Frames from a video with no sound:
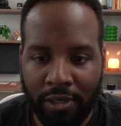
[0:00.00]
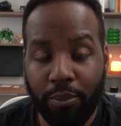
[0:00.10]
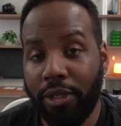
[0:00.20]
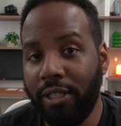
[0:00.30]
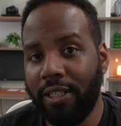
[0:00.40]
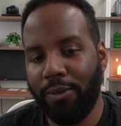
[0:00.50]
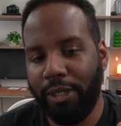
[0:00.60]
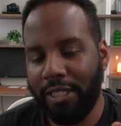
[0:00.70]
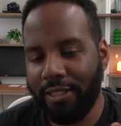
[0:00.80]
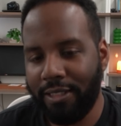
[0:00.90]
But we
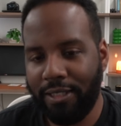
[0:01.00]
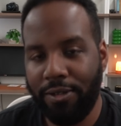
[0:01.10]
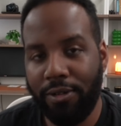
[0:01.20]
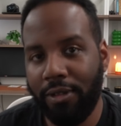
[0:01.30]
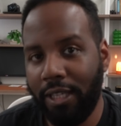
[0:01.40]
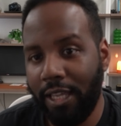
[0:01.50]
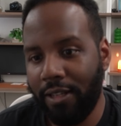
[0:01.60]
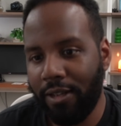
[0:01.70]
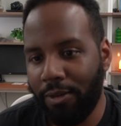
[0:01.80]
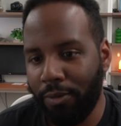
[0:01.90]
can still get
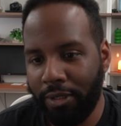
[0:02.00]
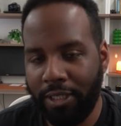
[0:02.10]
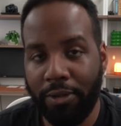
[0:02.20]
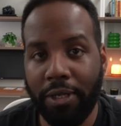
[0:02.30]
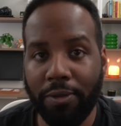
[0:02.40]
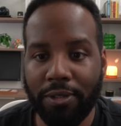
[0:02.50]
a really great